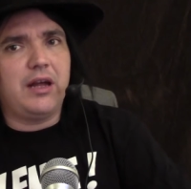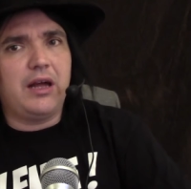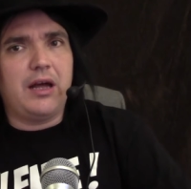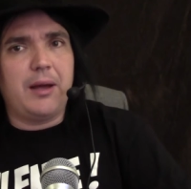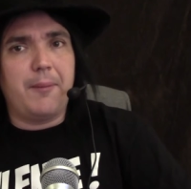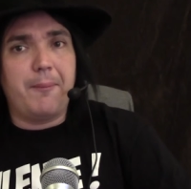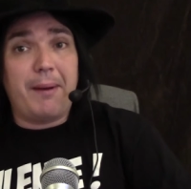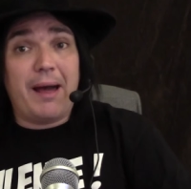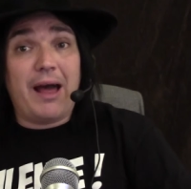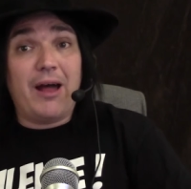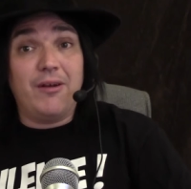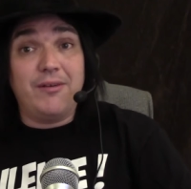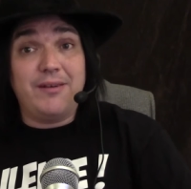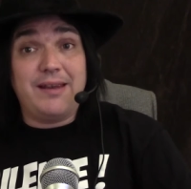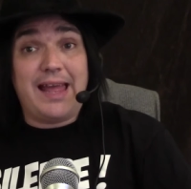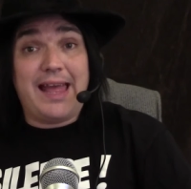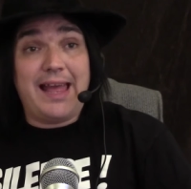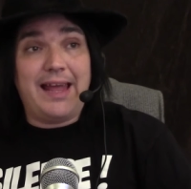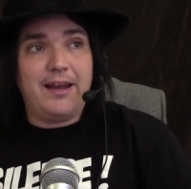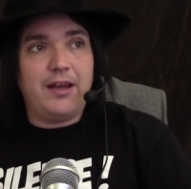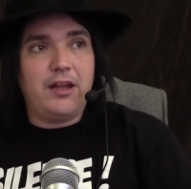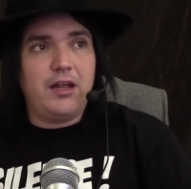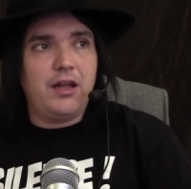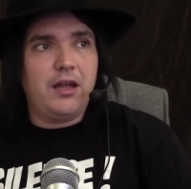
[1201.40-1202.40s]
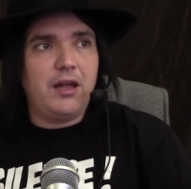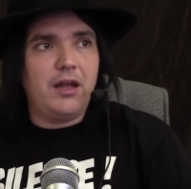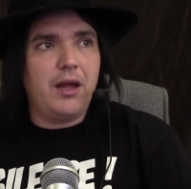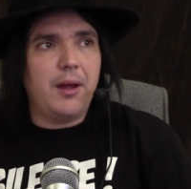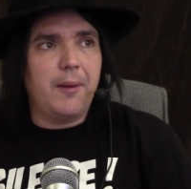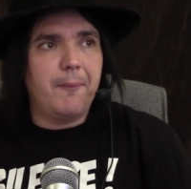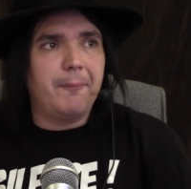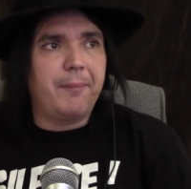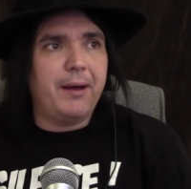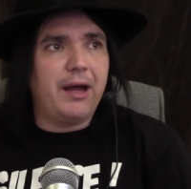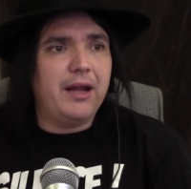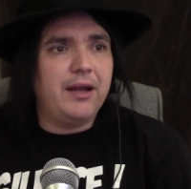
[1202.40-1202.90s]
uh, about dead.
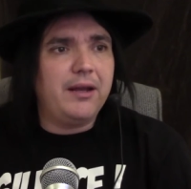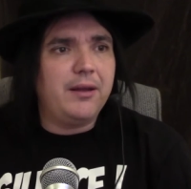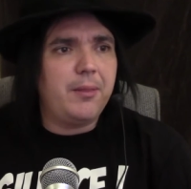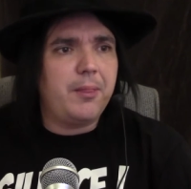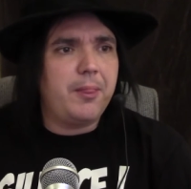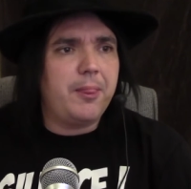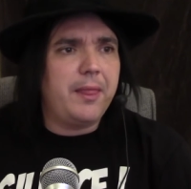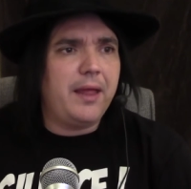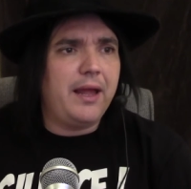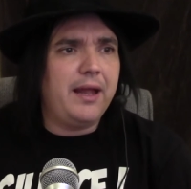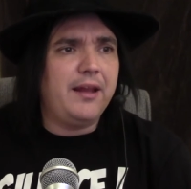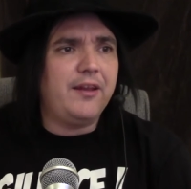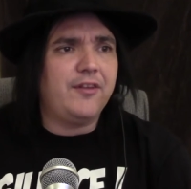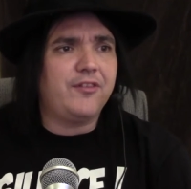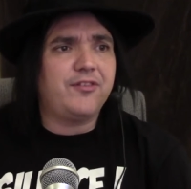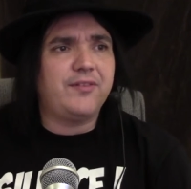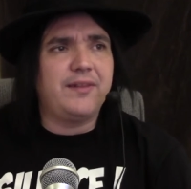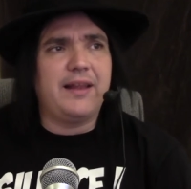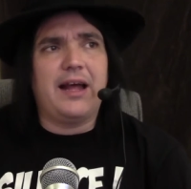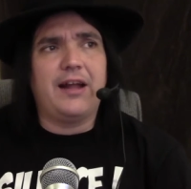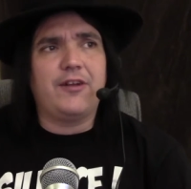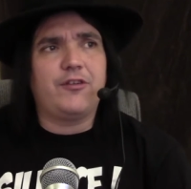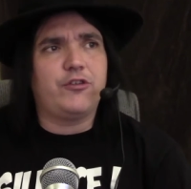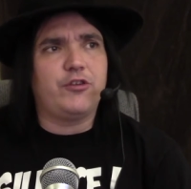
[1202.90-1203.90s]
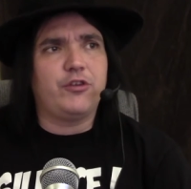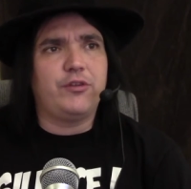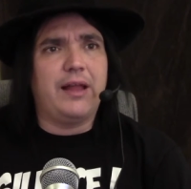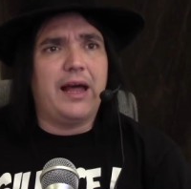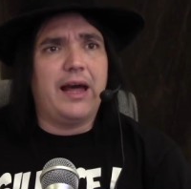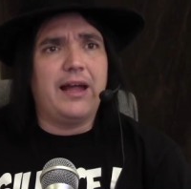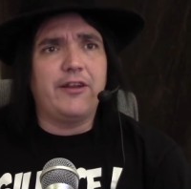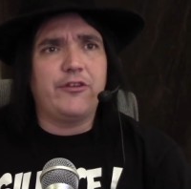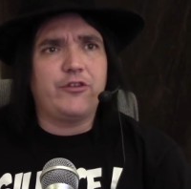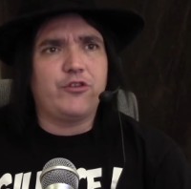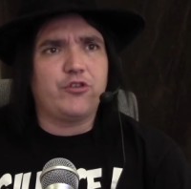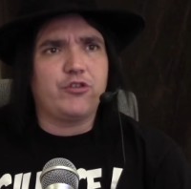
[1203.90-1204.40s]
But it is not,
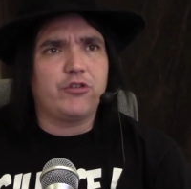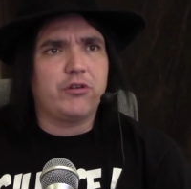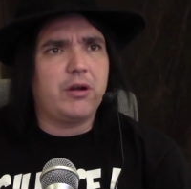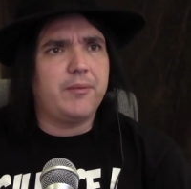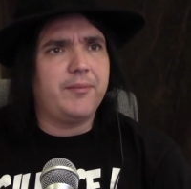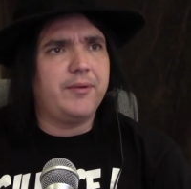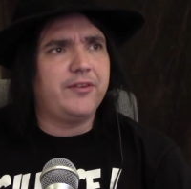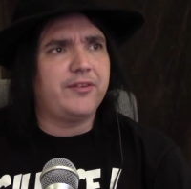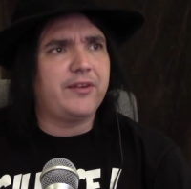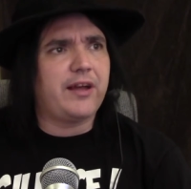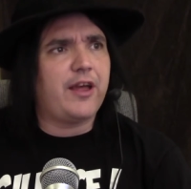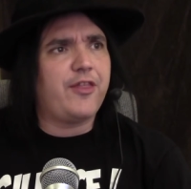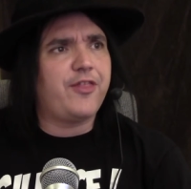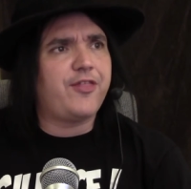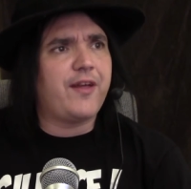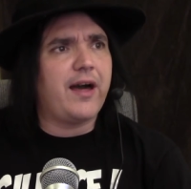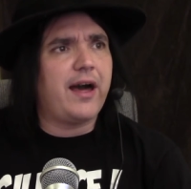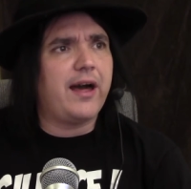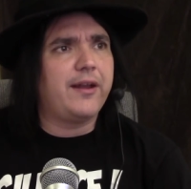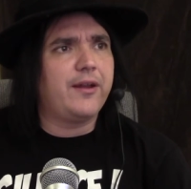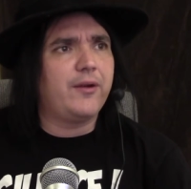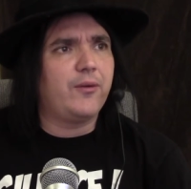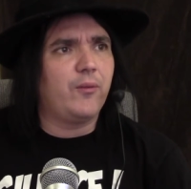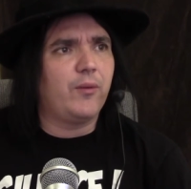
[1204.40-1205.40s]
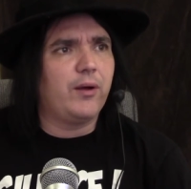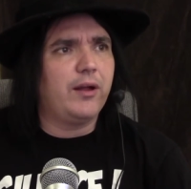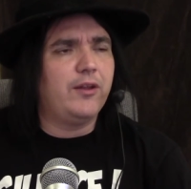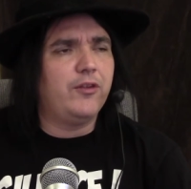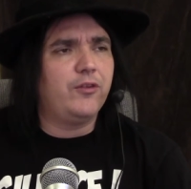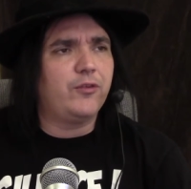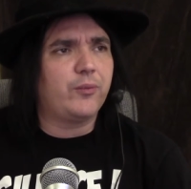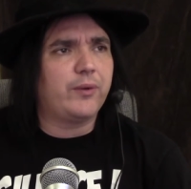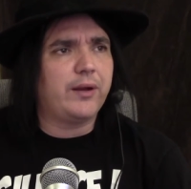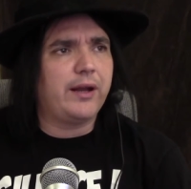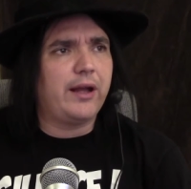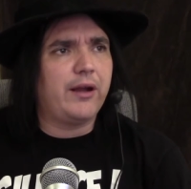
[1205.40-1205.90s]
not as grim as I thought it
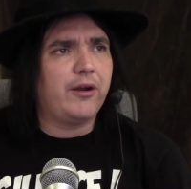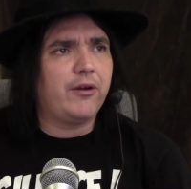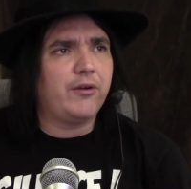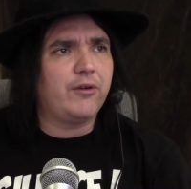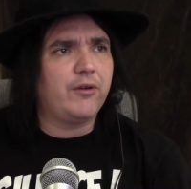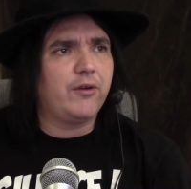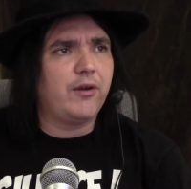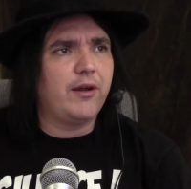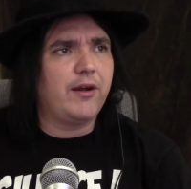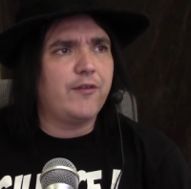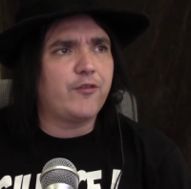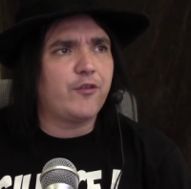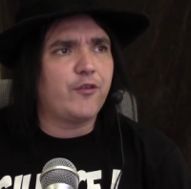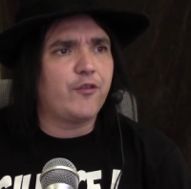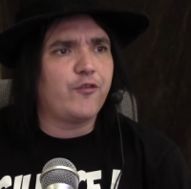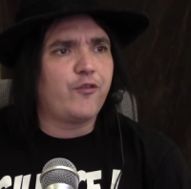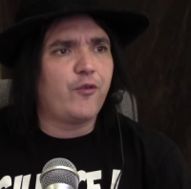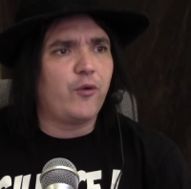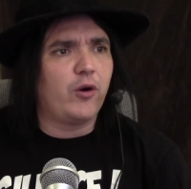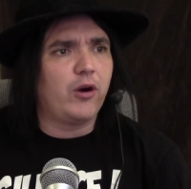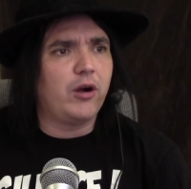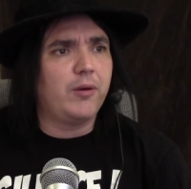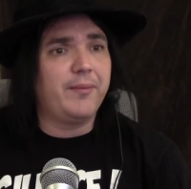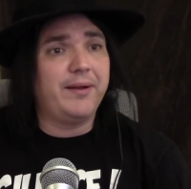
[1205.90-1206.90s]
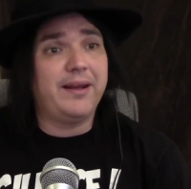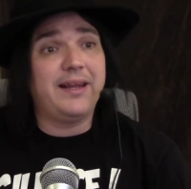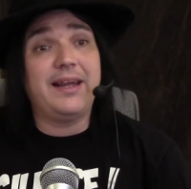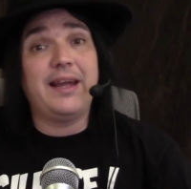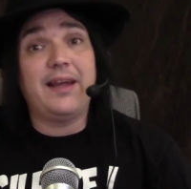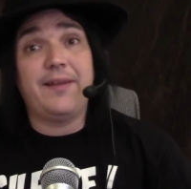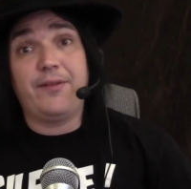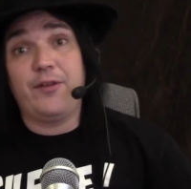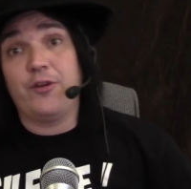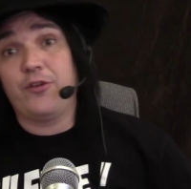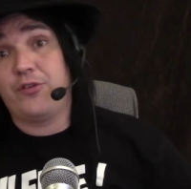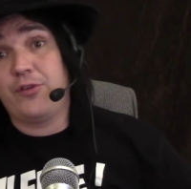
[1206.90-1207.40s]
was when I heard level four. But
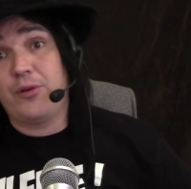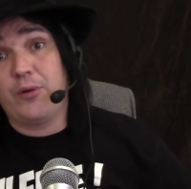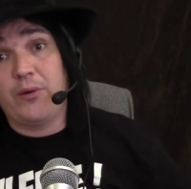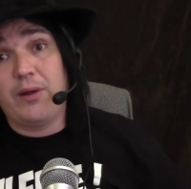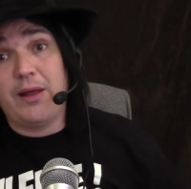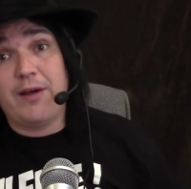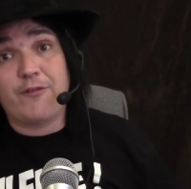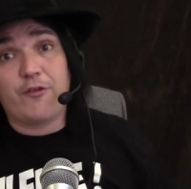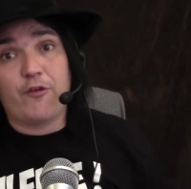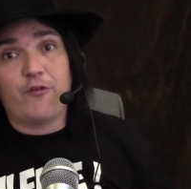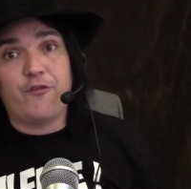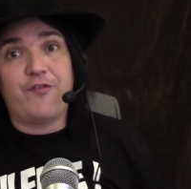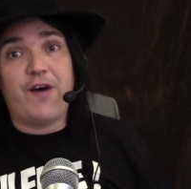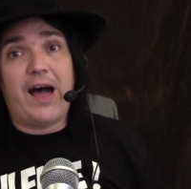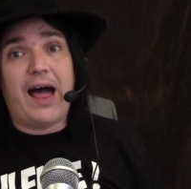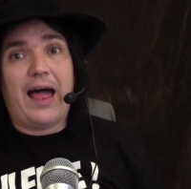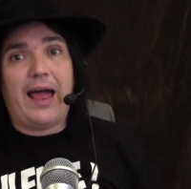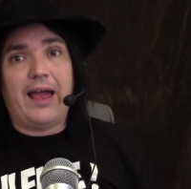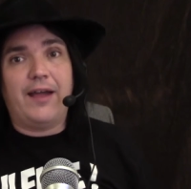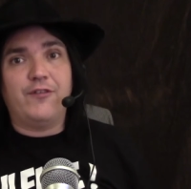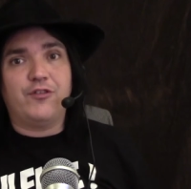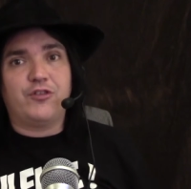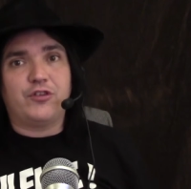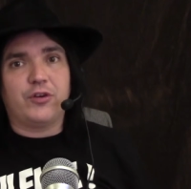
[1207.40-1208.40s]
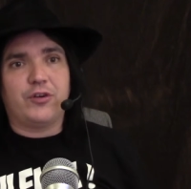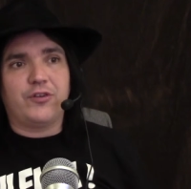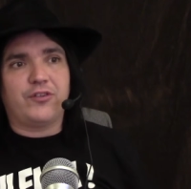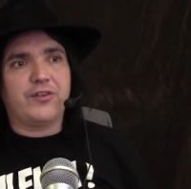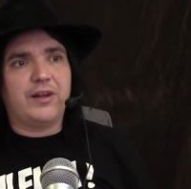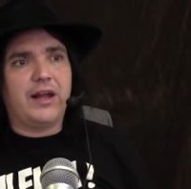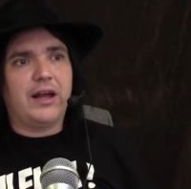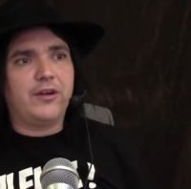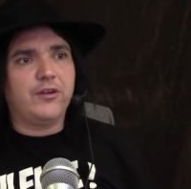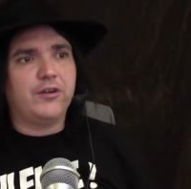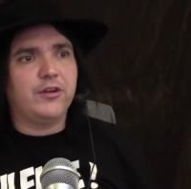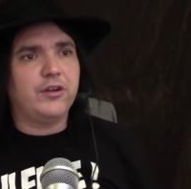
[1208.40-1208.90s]
again, there's no level five, so it's
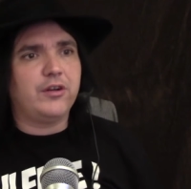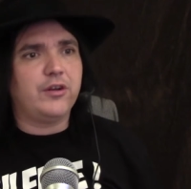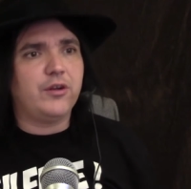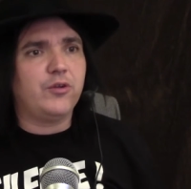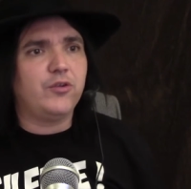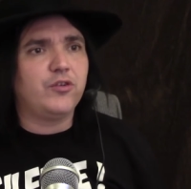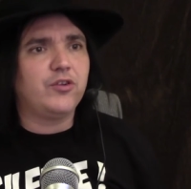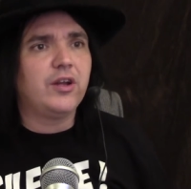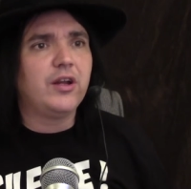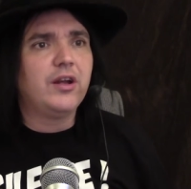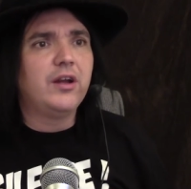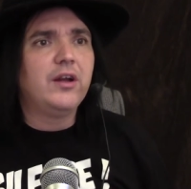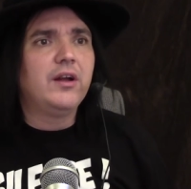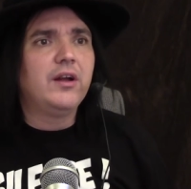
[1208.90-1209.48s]
not good news.